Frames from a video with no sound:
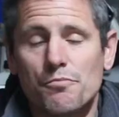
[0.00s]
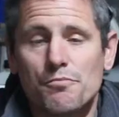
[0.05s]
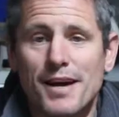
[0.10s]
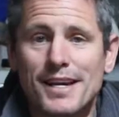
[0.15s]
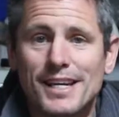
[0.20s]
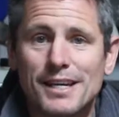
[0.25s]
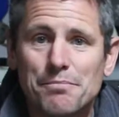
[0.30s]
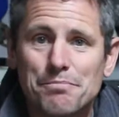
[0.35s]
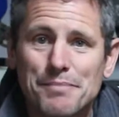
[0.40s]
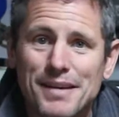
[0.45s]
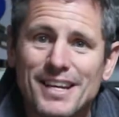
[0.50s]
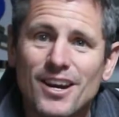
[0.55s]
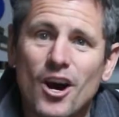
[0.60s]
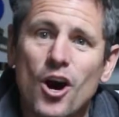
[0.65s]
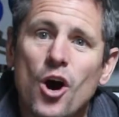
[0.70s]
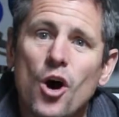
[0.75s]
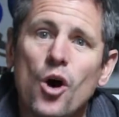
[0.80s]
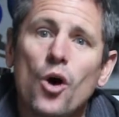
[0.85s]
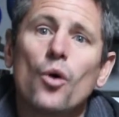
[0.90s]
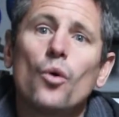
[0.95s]
make a bigger
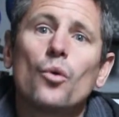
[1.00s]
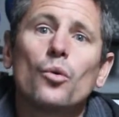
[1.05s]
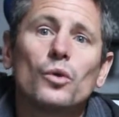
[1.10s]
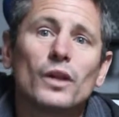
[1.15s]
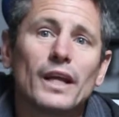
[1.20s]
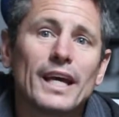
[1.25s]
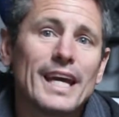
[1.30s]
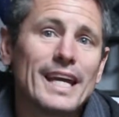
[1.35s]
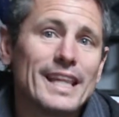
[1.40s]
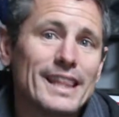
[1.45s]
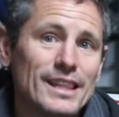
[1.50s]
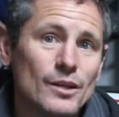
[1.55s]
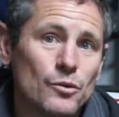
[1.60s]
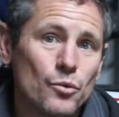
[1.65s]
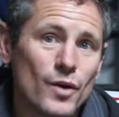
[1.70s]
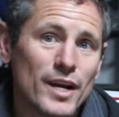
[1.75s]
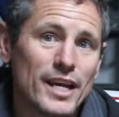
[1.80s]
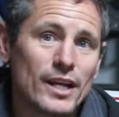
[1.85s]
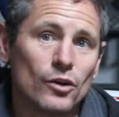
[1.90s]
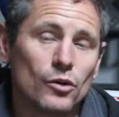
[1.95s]
hole in the
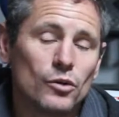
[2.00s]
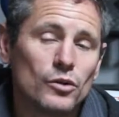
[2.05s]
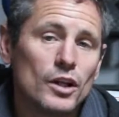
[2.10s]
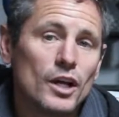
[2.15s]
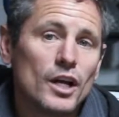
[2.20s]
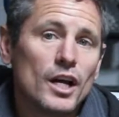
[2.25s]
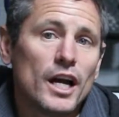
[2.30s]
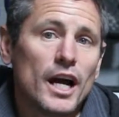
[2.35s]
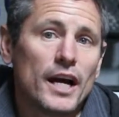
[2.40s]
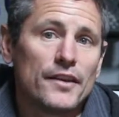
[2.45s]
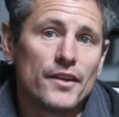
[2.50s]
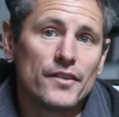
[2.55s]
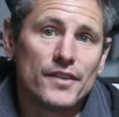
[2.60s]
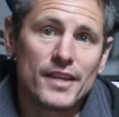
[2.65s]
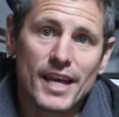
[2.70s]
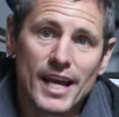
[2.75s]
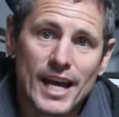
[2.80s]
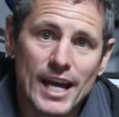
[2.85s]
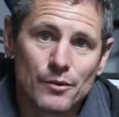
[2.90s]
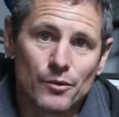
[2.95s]
wheel, and then
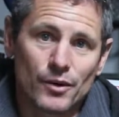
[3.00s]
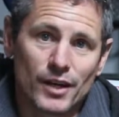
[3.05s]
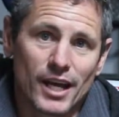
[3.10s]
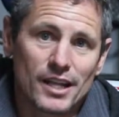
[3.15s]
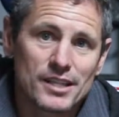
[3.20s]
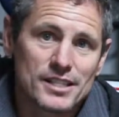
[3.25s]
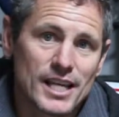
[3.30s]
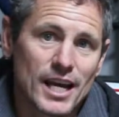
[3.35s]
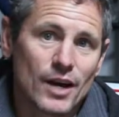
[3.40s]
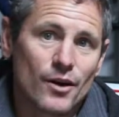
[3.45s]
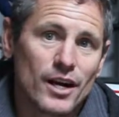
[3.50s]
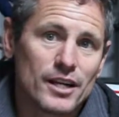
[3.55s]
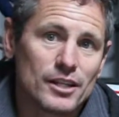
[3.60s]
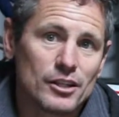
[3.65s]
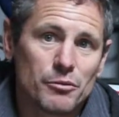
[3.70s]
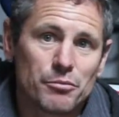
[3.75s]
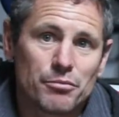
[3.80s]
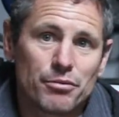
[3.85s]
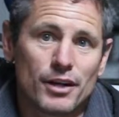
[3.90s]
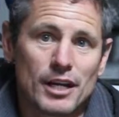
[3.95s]
the air will get out
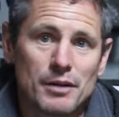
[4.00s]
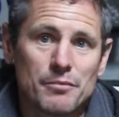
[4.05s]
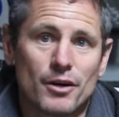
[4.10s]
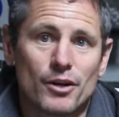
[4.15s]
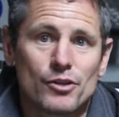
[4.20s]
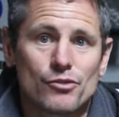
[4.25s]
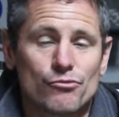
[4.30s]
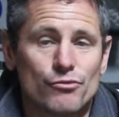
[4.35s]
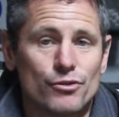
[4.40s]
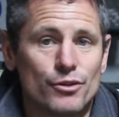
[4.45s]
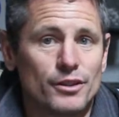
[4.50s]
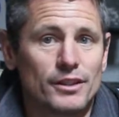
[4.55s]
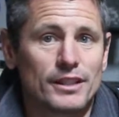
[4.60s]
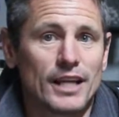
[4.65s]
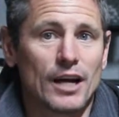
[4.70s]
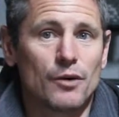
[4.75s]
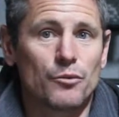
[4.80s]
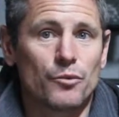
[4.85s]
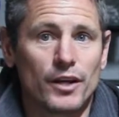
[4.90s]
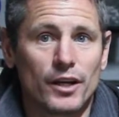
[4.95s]
and you pretty much ruined
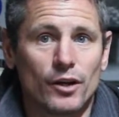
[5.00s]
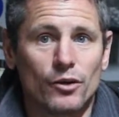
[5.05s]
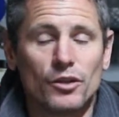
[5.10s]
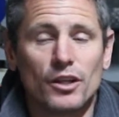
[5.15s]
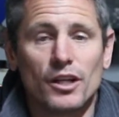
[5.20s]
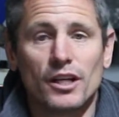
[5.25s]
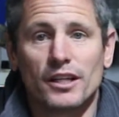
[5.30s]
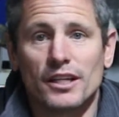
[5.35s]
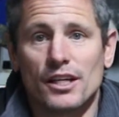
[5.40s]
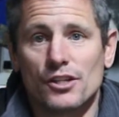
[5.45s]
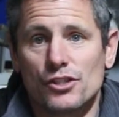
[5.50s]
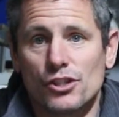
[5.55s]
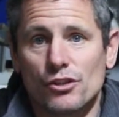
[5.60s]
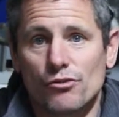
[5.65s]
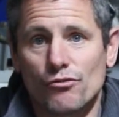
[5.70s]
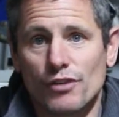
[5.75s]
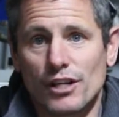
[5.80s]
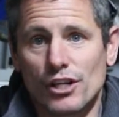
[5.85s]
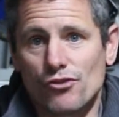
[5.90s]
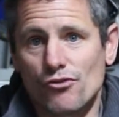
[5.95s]
that wheel unless you
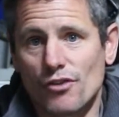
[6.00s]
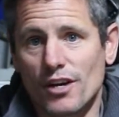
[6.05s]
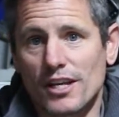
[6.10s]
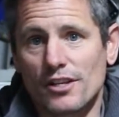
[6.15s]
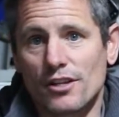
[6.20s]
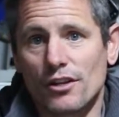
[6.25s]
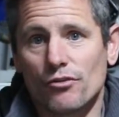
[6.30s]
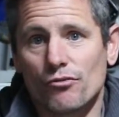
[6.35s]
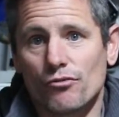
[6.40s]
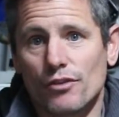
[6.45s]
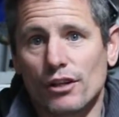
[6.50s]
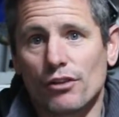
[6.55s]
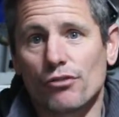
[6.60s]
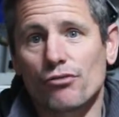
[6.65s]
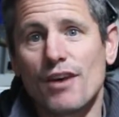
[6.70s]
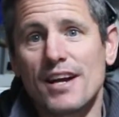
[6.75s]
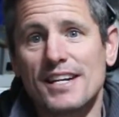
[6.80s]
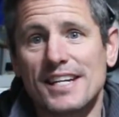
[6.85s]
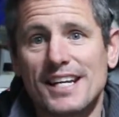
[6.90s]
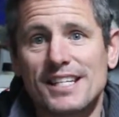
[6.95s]
re-drill it and
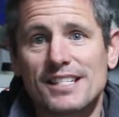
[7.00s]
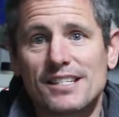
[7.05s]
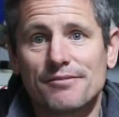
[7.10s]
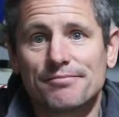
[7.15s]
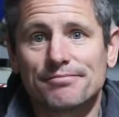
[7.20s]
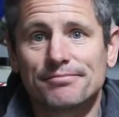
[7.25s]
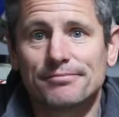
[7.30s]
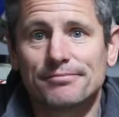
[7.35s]
re-thread it.